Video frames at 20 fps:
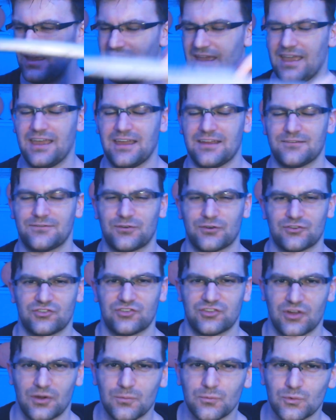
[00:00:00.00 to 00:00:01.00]
And for
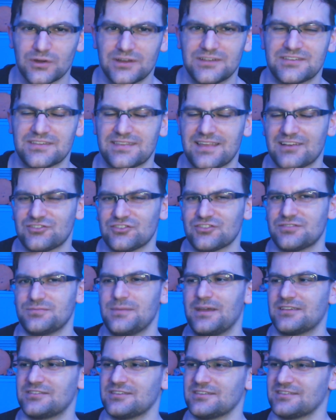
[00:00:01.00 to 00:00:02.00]
some reason, that just
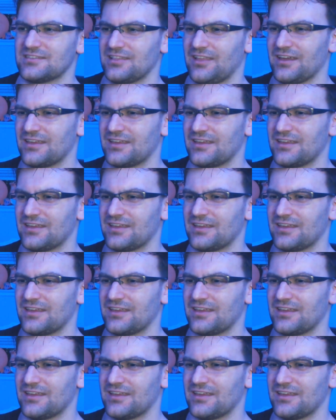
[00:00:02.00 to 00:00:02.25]
makes this like